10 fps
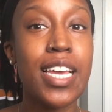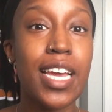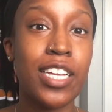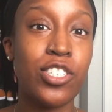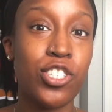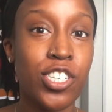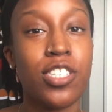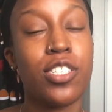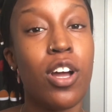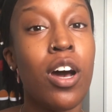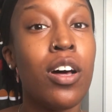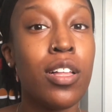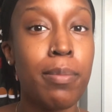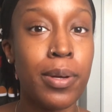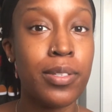It's just all
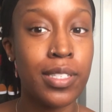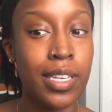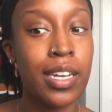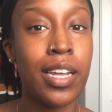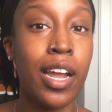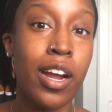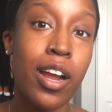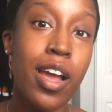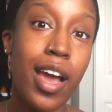about skincare.